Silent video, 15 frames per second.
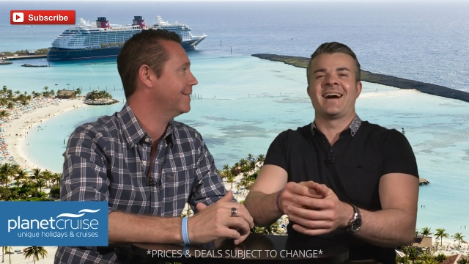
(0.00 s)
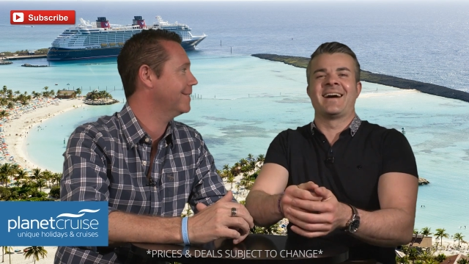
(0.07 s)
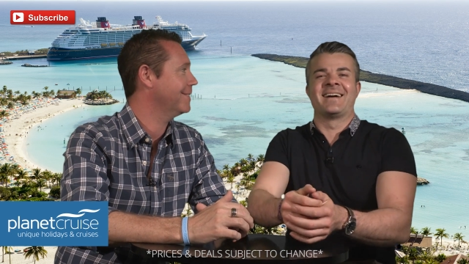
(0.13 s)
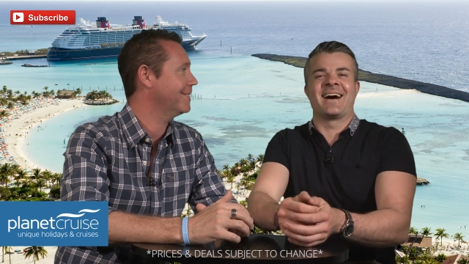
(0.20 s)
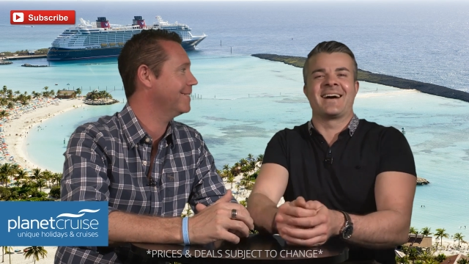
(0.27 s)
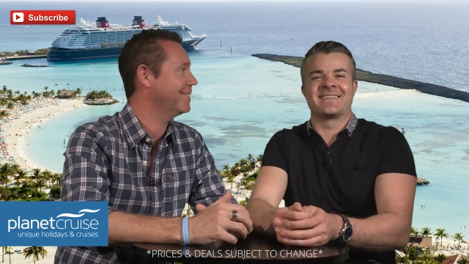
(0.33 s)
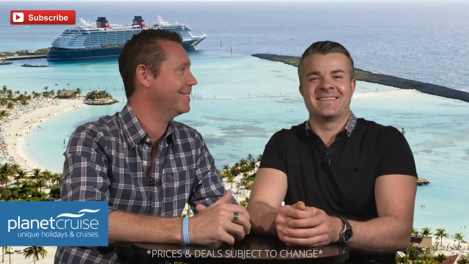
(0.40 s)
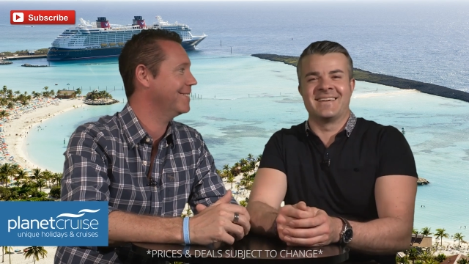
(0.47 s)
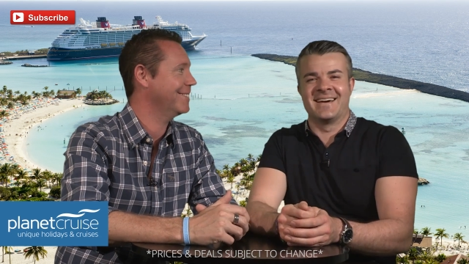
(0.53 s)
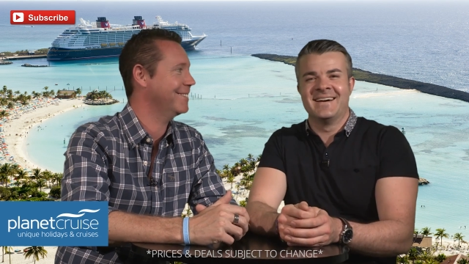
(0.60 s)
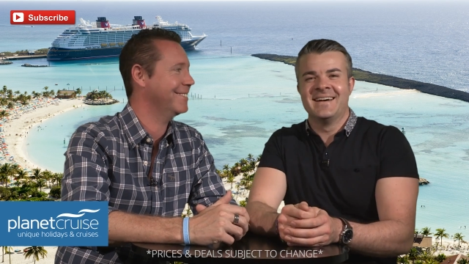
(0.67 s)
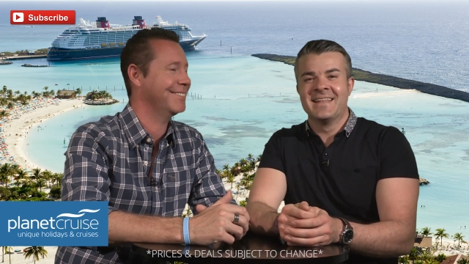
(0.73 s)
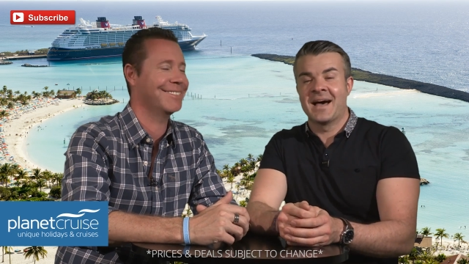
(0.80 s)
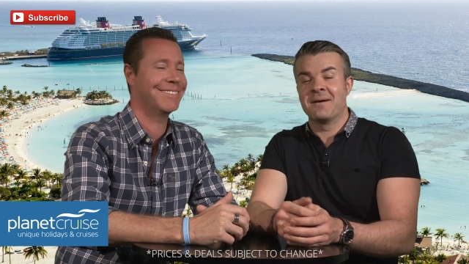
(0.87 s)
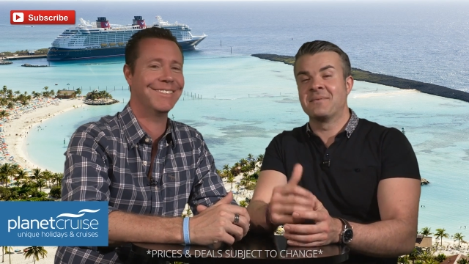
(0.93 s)

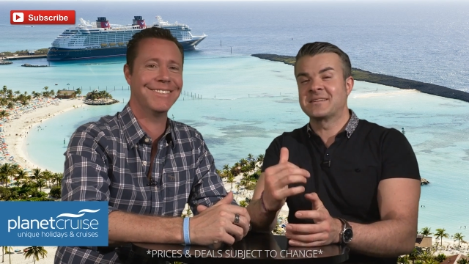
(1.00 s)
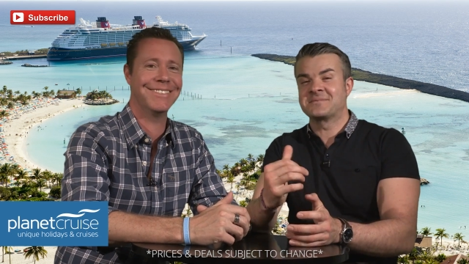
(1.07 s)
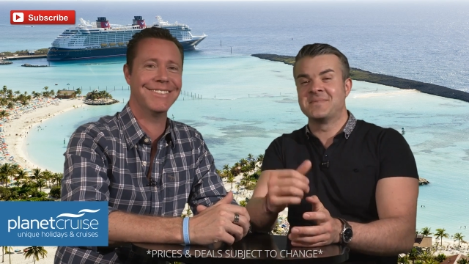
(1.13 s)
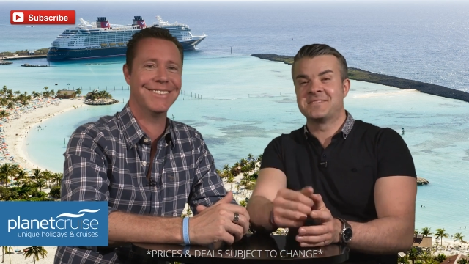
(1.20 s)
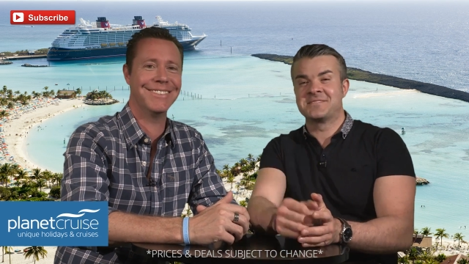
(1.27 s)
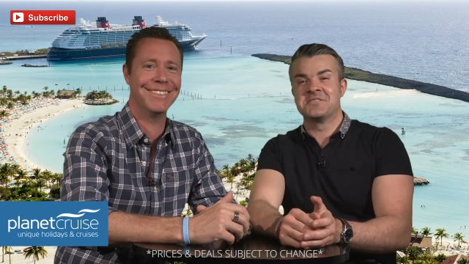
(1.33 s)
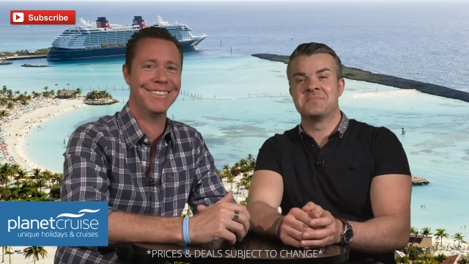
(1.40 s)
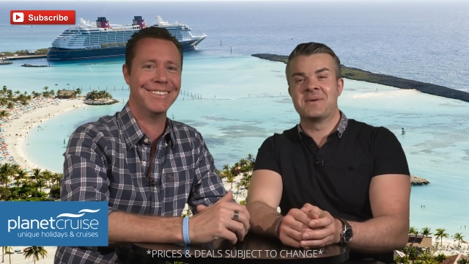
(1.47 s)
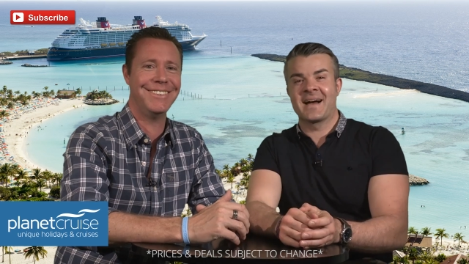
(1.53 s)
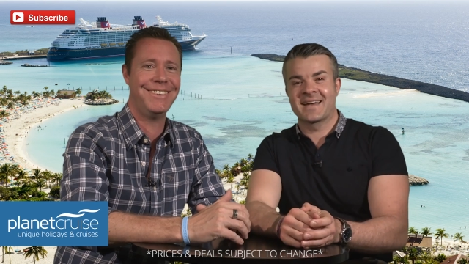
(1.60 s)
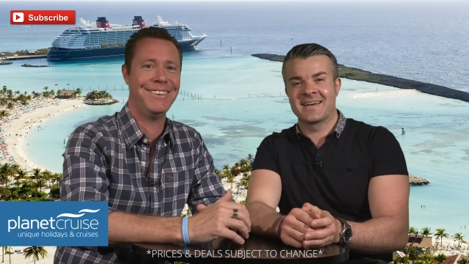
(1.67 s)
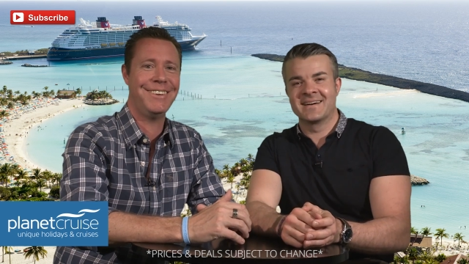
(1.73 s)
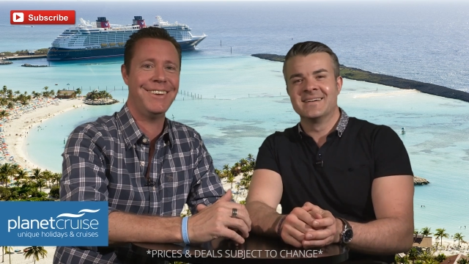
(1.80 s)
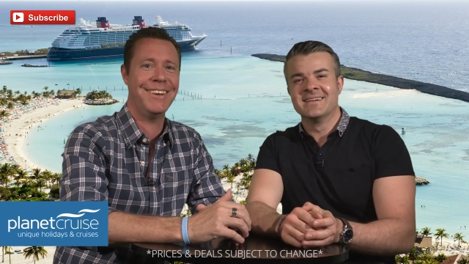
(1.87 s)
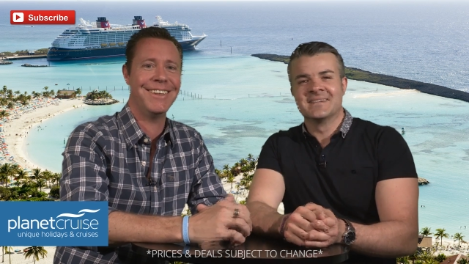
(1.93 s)
Speaker 1: yeah, that makes me
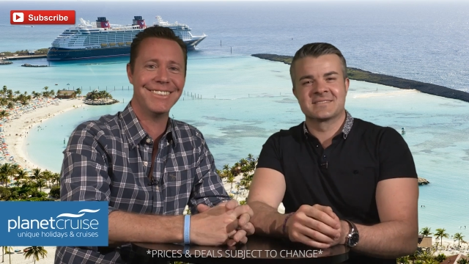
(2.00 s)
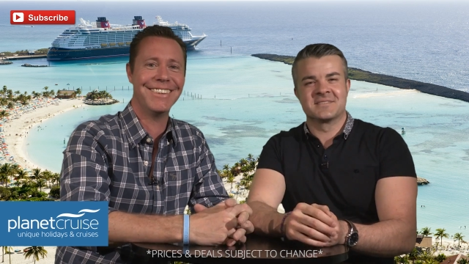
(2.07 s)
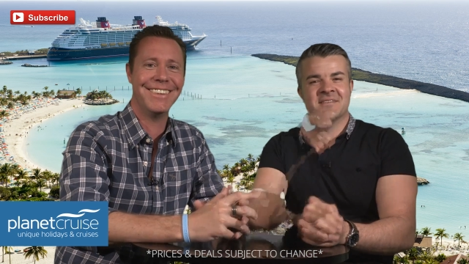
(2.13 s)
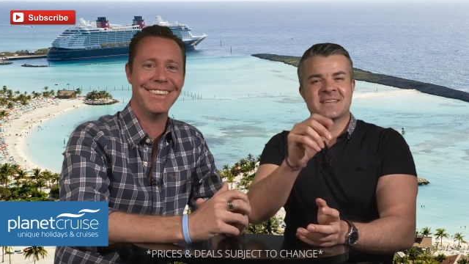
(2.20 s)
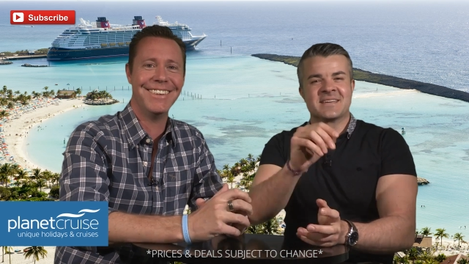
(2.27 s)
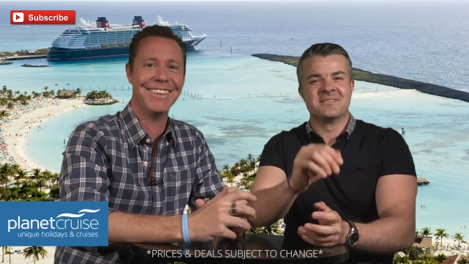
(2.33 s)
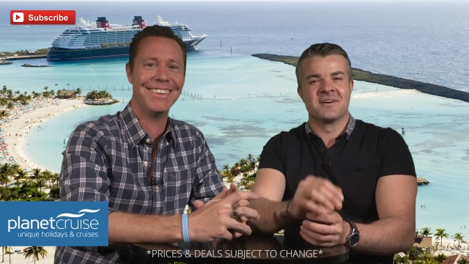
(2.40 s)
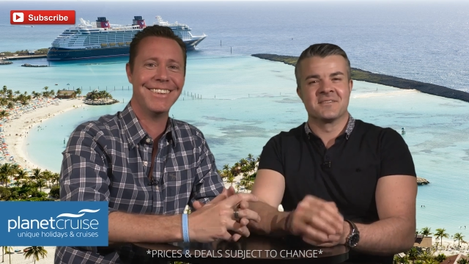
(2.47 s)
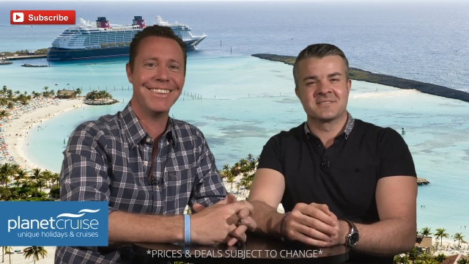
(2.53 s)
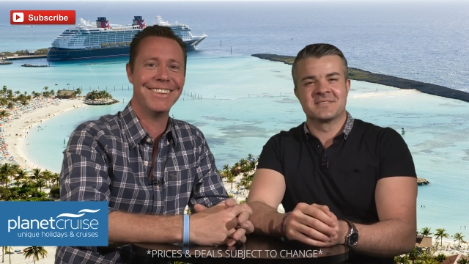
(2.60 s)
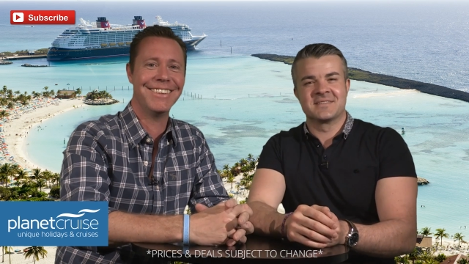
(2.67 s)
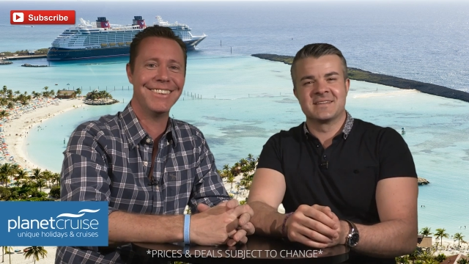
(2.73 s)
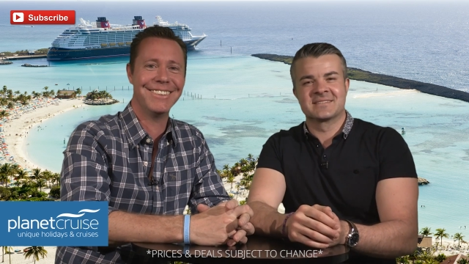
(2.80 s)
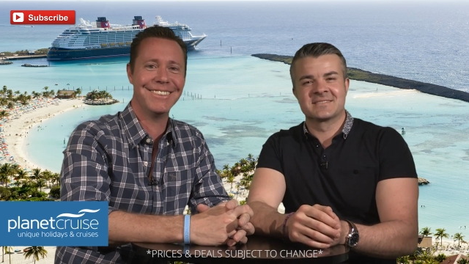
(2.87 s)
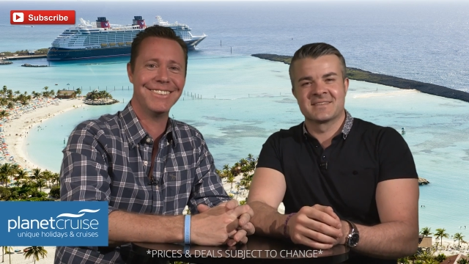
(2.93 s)
Chewbacca. We'll see you after
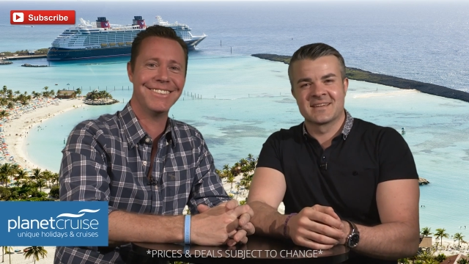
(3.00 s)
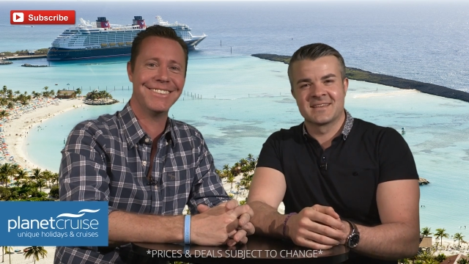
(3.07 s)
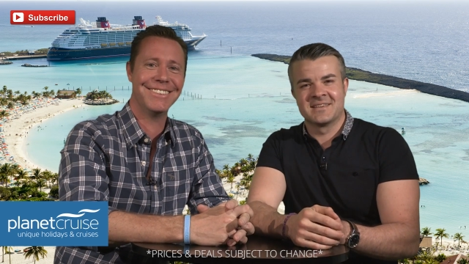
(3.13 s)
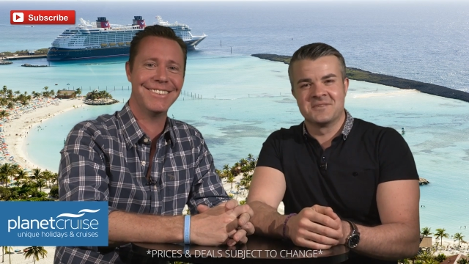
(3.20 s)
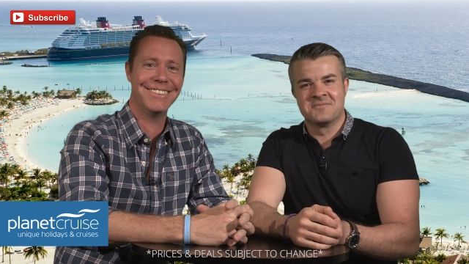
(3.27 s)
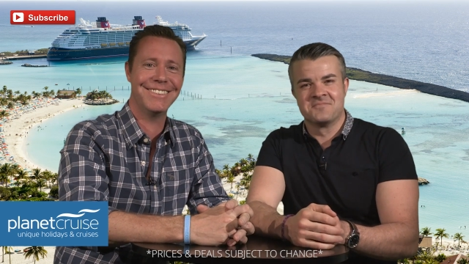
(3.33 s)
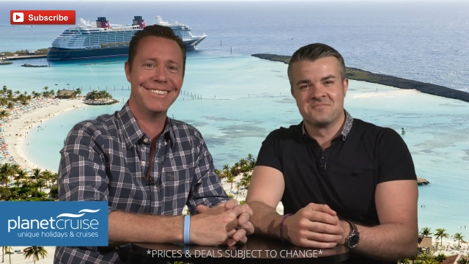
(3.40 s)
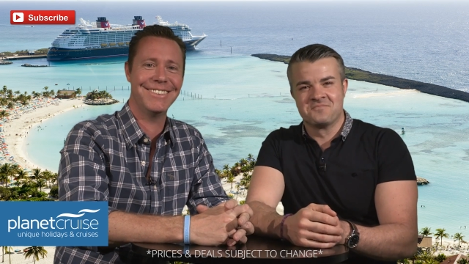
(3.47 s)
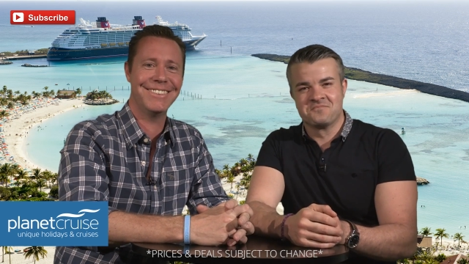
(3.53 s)
this. Thank you.